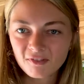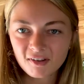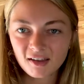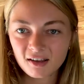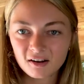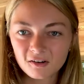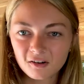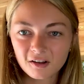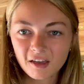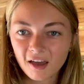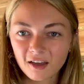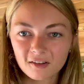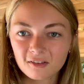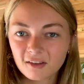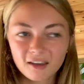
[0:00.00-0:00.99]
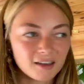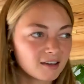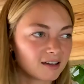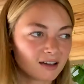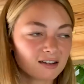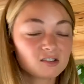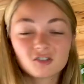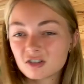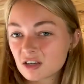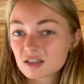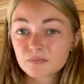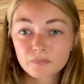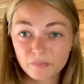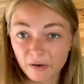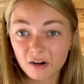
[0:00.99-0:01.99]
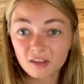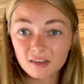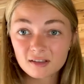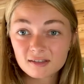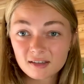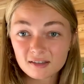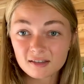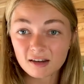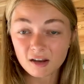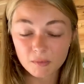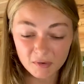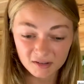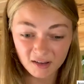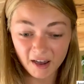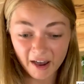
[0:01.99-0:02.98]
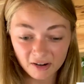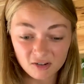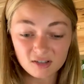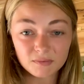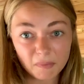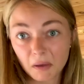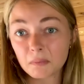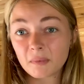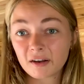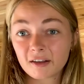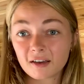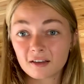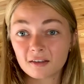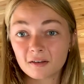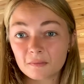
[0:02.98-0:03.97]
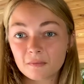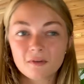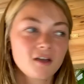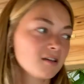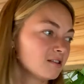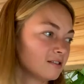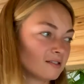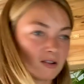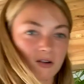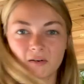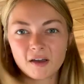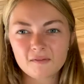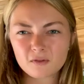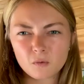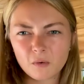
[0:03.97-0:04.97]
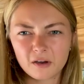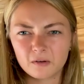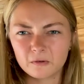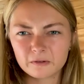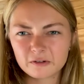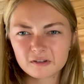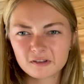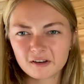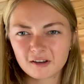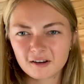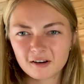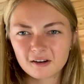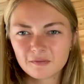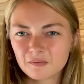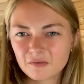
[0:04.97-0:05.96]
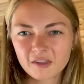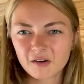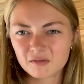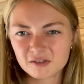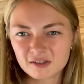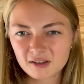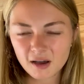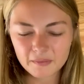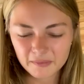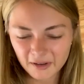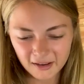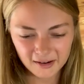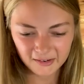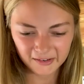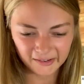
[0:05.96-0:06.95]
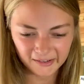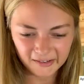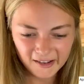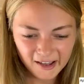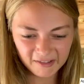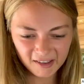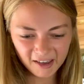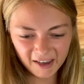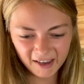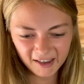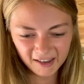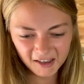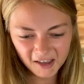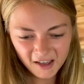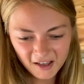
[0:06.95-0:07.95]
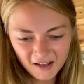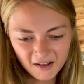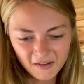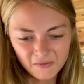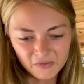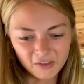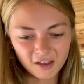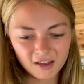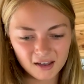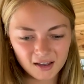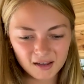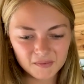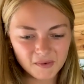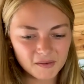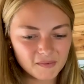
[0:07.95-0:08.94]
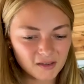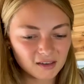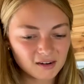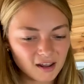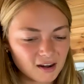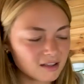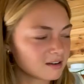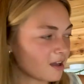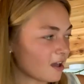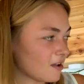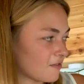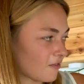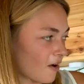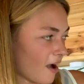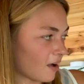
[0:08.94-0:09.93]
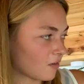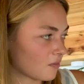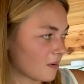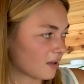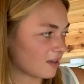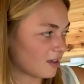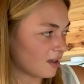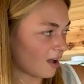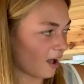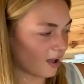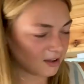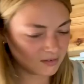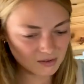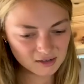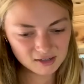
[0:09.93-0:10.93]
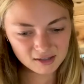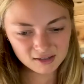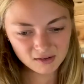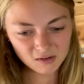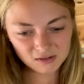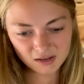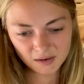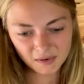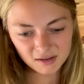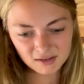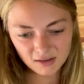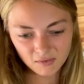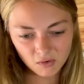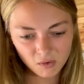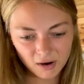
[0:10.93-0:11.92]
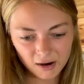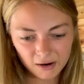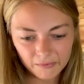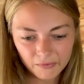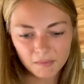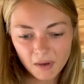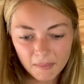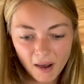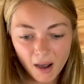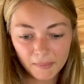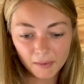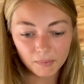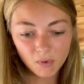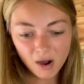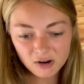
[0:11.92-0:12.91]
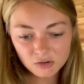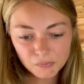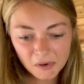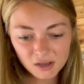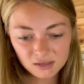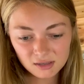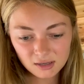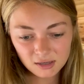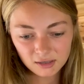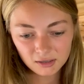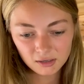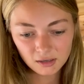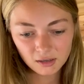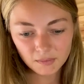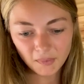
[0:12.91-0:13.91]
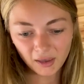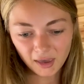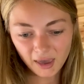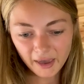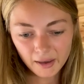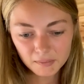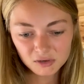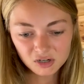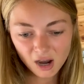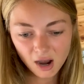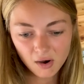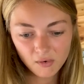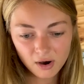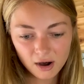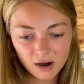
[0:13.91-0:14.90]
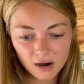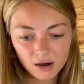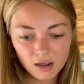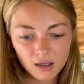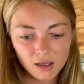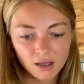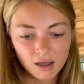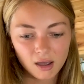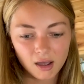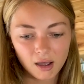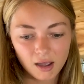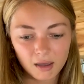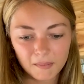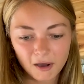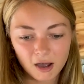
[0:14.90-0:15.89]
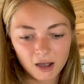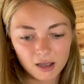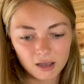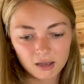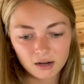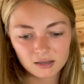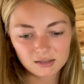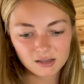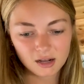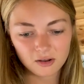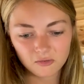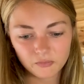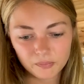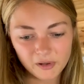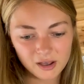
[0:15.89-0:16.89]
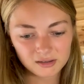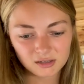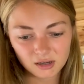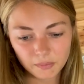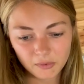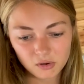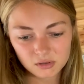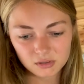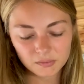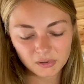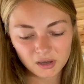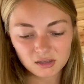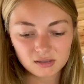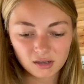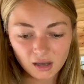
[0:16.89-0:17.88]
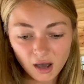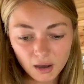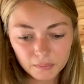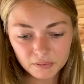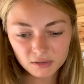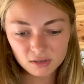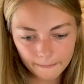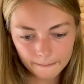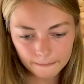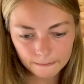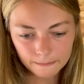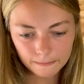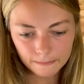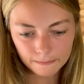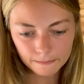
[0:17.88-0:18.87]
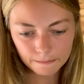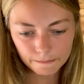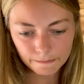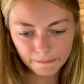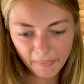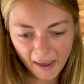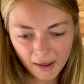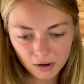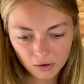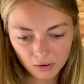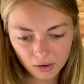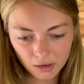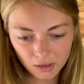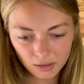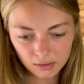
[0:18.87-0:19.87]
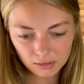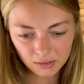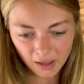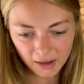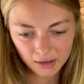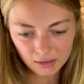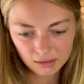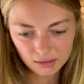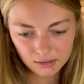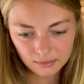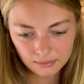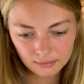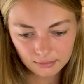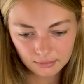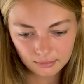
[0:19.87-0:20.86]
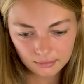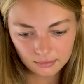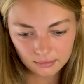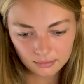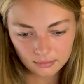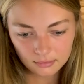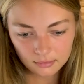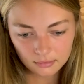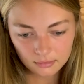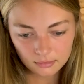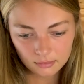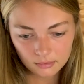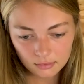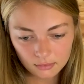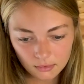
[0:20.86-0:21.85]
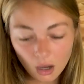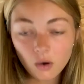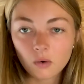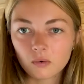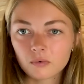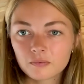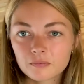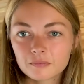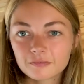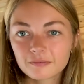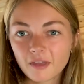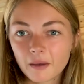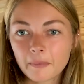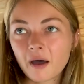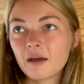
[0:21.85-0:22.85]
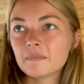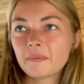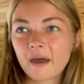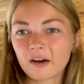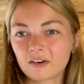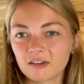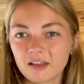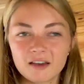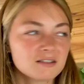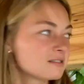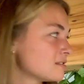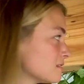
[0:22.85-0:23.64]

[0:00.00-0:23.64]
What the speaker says: I don't, again, like, just putting these things in here because I actually spent money on them. Don't have the wine holders in here. That was dumb. I don't know. my magnetic knife rack from IKEA, which just holds all my silverware. My pop-up wash basin, my camp shower. I bought a set of plastic bowls and plates and cups. Battery light. Oh, I bought battery lights.